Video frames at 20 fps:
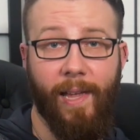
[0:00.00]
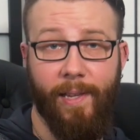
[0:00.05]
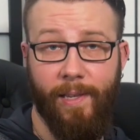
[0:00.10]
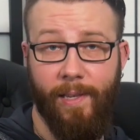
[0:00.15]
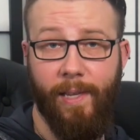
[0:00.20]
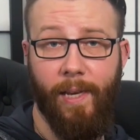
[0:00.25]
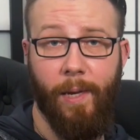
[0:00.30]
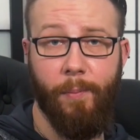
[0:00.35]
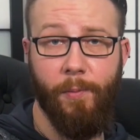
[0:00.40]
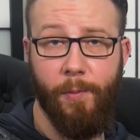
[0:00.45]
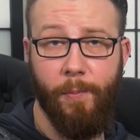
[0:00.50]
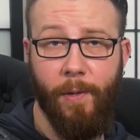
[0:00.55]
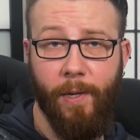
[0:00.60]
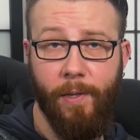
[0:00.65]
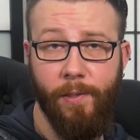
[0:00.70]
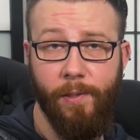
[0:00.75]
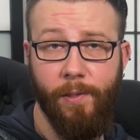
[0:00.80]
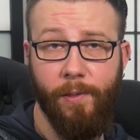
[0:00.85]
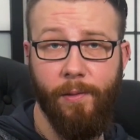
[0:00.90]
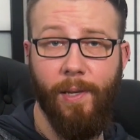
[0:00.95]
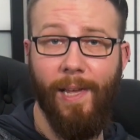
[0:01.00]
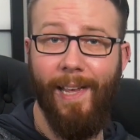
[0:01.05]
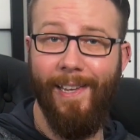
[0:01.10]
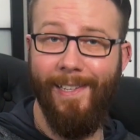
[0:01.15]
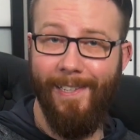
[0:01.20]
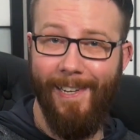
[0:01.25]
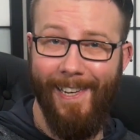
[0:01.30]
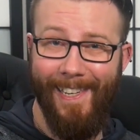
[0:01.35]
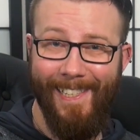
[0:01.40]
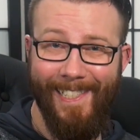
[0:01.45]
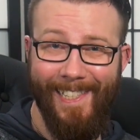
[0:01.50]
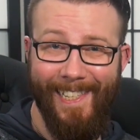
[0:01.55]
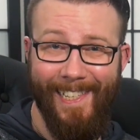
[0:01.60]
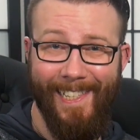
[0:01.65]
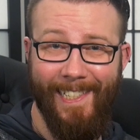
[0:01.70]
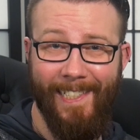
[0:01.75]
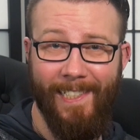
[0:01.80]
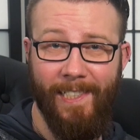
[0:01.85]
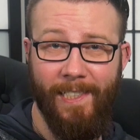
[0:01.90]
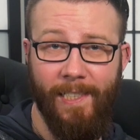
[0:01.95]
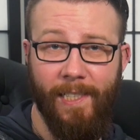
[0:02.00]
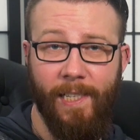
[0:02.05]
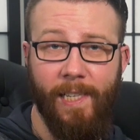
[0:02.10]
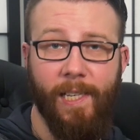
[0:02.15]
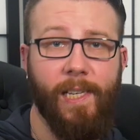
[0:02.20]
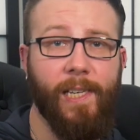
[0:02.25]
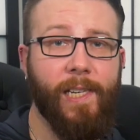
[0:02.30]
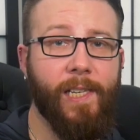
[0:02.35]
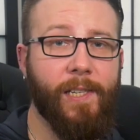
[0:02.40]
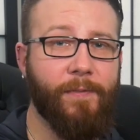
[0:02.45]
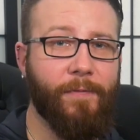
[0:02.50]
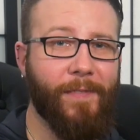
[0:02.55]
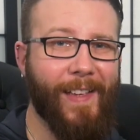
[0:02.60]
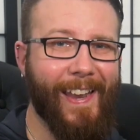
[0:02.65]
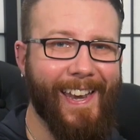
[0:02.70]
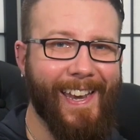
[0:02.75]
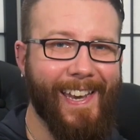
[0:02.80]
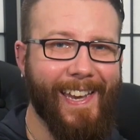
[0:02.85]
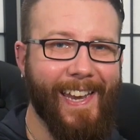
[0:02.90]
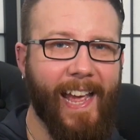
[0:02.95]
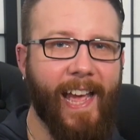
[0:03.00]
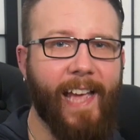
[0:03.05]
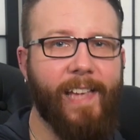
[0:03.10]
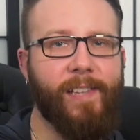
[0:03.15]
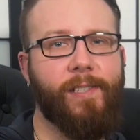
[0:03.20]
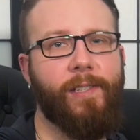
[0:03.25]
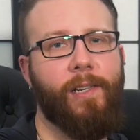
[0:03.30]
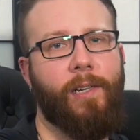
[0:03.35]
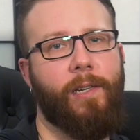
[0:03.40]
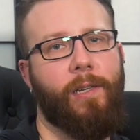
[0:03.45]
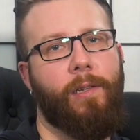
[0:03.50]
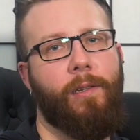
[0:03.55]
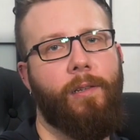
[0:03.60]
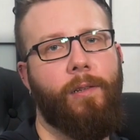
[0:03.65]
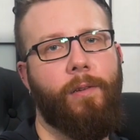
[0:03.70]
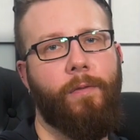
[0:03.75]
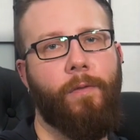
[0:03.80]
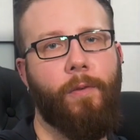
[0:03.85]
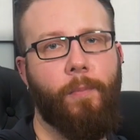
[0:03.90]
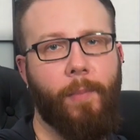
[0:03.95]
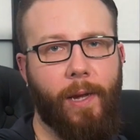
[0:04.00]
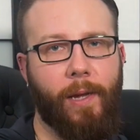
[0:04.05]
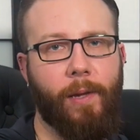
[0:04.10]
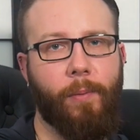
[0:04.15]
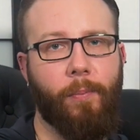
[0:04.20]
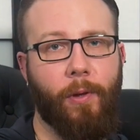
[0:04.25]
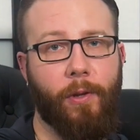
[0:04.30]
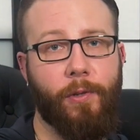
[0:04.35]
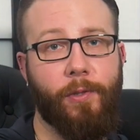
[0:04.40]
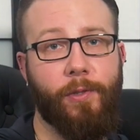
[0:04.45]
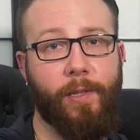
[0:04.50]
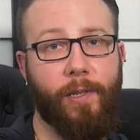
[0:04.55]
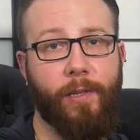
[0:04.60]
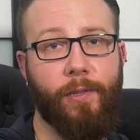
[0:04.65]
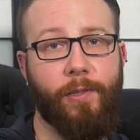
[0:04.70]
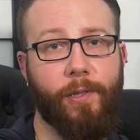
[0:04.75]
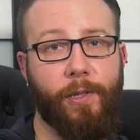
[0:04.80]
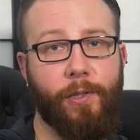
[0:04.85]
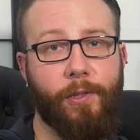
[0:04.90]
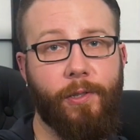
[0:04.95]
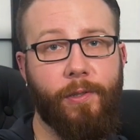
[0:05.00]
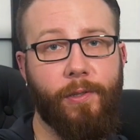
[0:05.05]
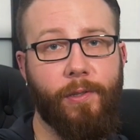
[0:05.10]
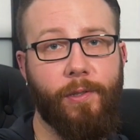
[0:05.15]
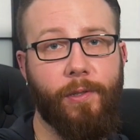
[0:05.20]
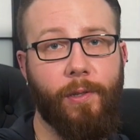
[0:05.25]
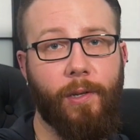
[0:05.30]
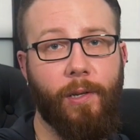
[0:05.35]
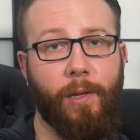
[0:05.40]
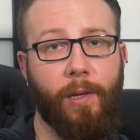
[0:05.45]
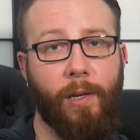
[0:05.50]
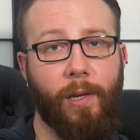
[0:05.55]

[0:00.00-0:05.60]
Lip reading: And game space, as an idea, is fantastic for making purchasing decisions.